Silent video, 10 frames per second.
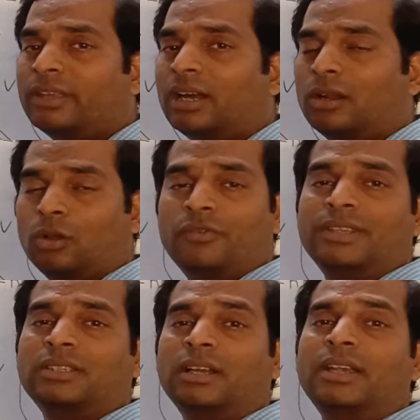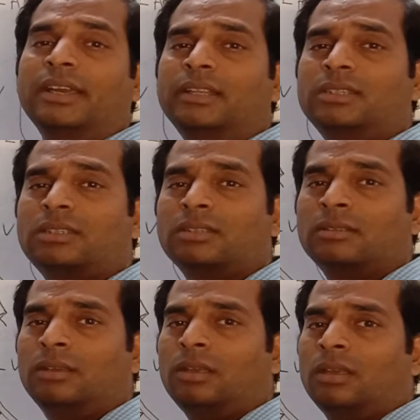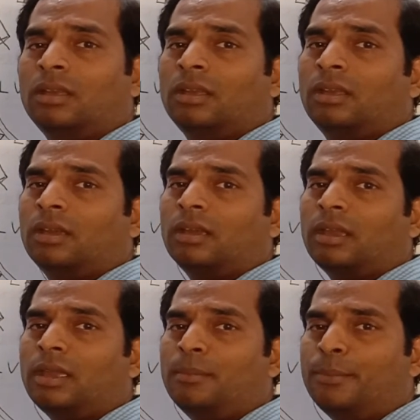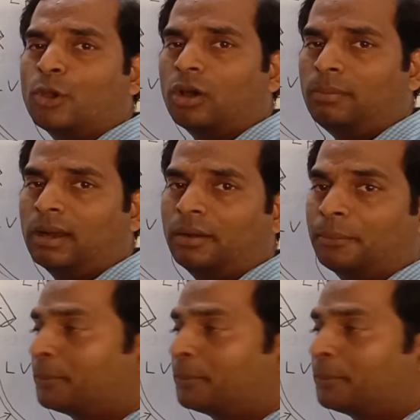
the heart always contains impure blood.